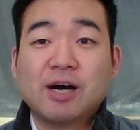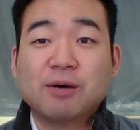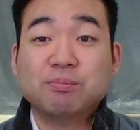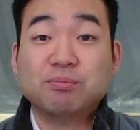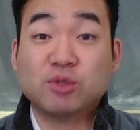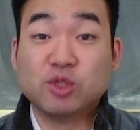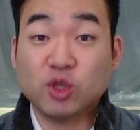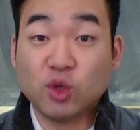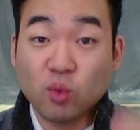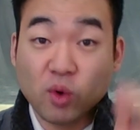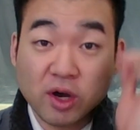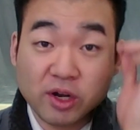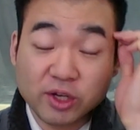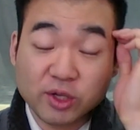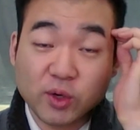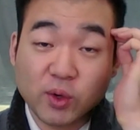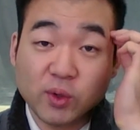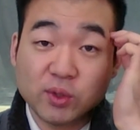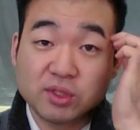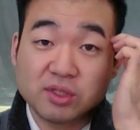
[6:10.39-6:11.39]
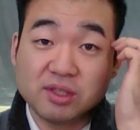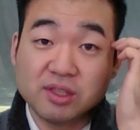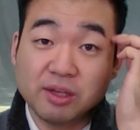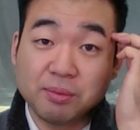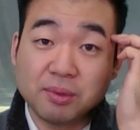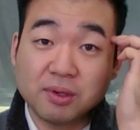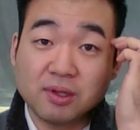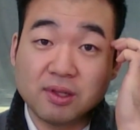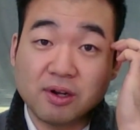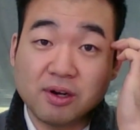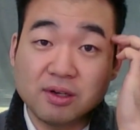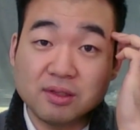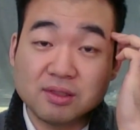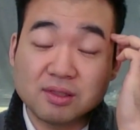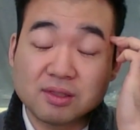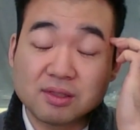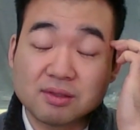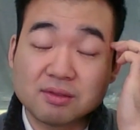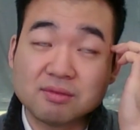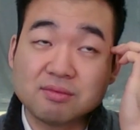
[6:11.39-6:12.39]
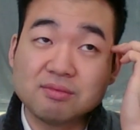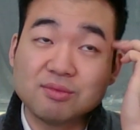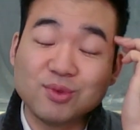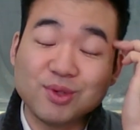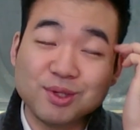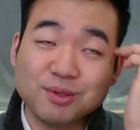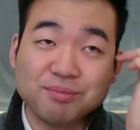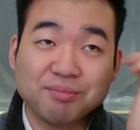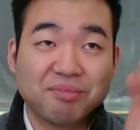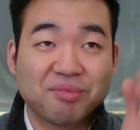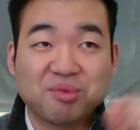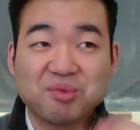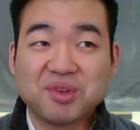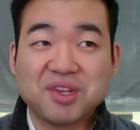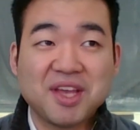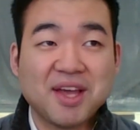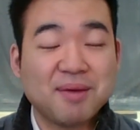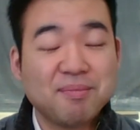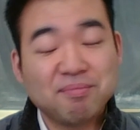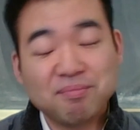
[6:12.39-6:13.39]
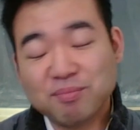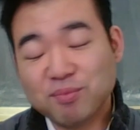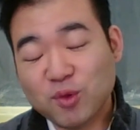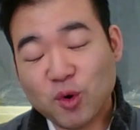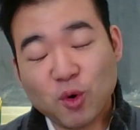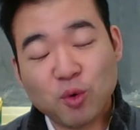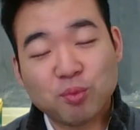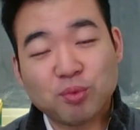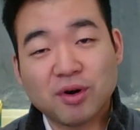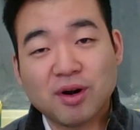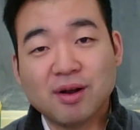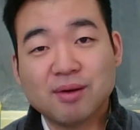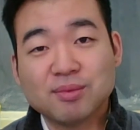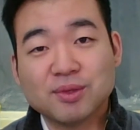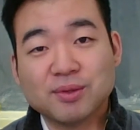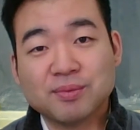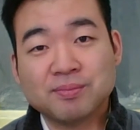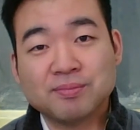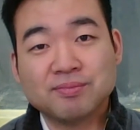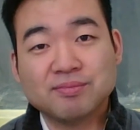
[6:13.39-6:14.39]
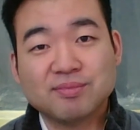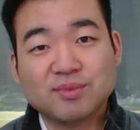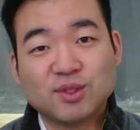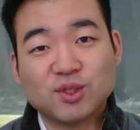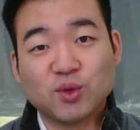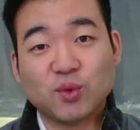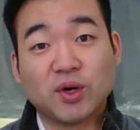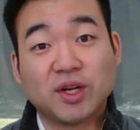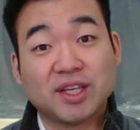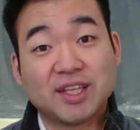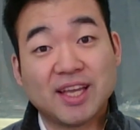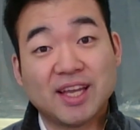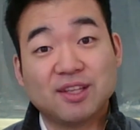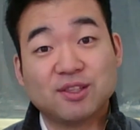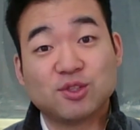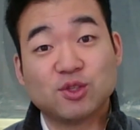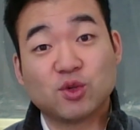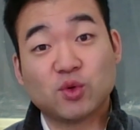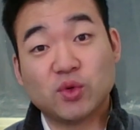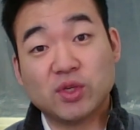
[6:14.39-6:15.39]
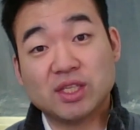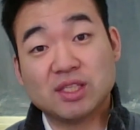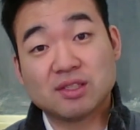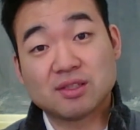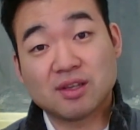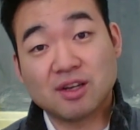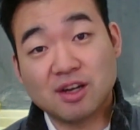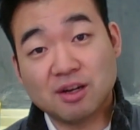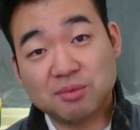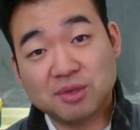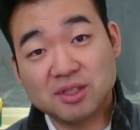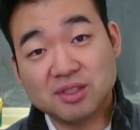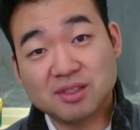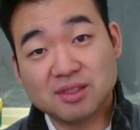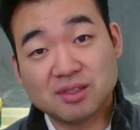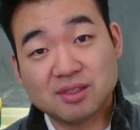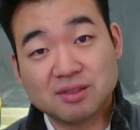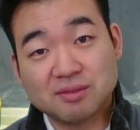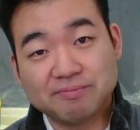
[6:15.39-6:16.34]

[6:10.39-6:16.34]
Do you want to go into liberal arts? Well, 3M, no problem. Do you want to get into Queen's Commerce?